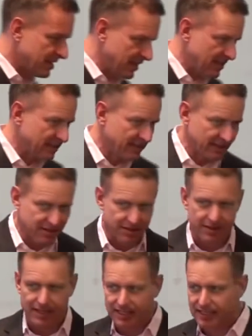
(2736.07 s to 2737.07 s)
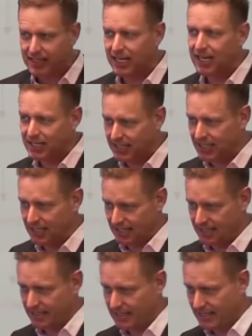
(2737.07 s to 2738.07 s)
center trained
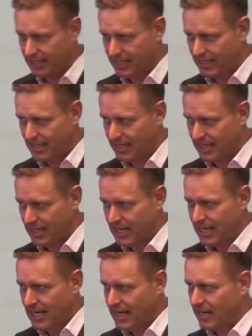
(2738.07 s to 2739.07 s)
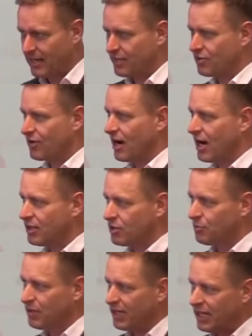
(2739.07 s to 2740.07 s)
candidates, and they try
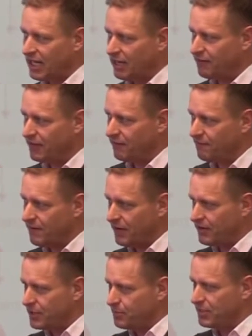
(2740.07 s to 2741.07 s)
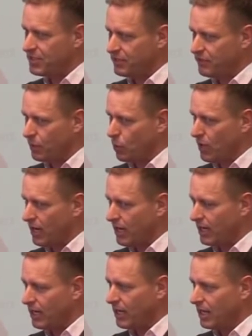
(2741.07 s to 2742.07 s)
to behave in a very specific
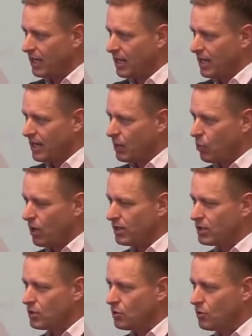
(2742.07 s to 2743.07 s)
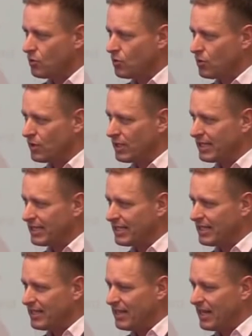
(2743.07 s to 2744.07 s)
way. They want to
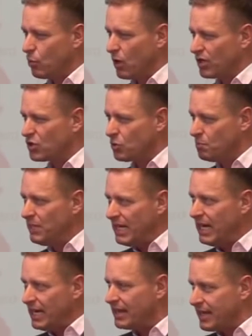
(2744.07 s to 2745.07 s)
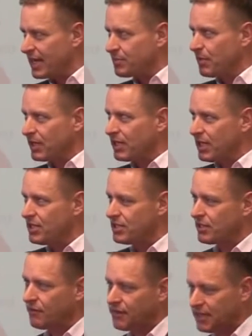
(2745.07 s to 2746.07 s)
meet the
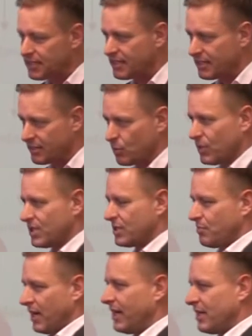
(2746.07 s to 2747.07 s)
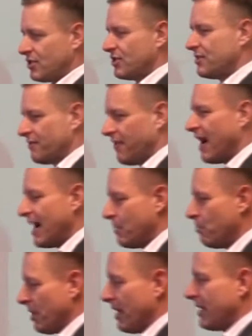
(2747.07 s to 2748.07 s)
expectations of the assessor, which by nature is
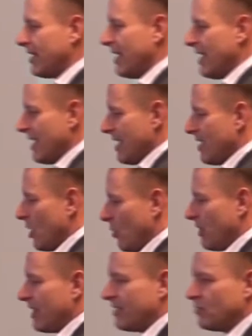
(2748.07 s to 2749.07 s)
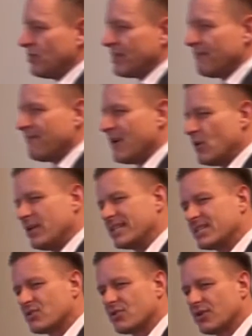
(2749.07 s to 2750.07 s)
fine, but normally they do it in a very
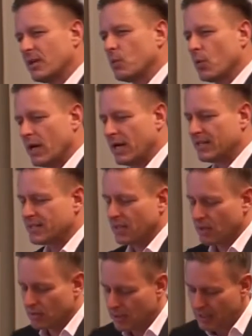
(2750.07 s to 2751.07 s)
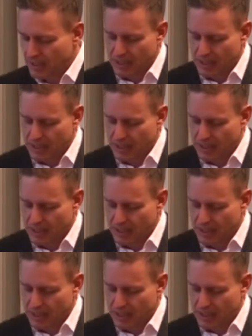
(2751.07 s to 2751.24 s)
extreme way. So